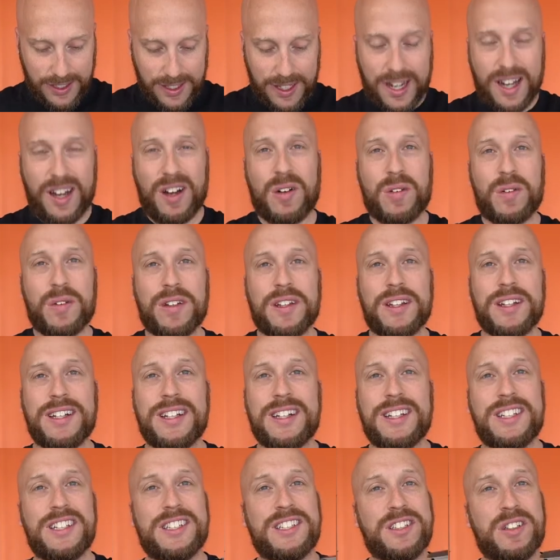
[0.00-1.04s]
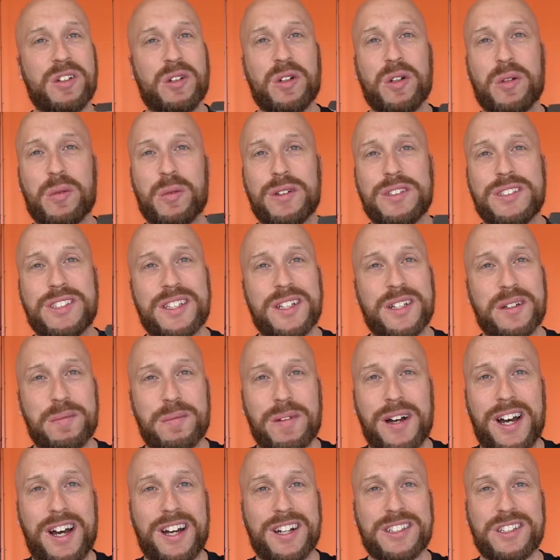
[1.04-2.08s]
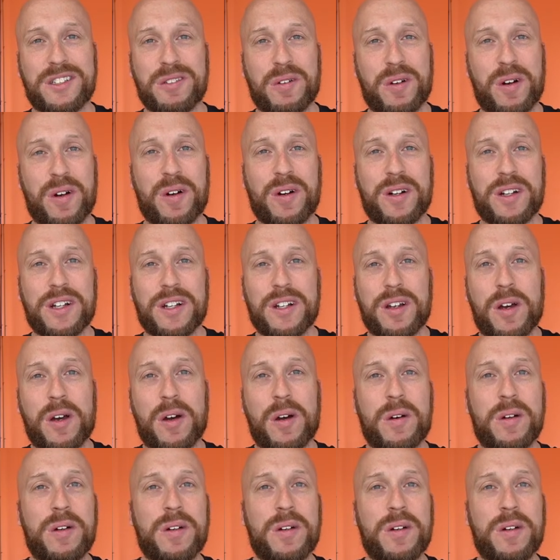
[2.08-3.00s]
I don't really need to show you what's in the box. You already know.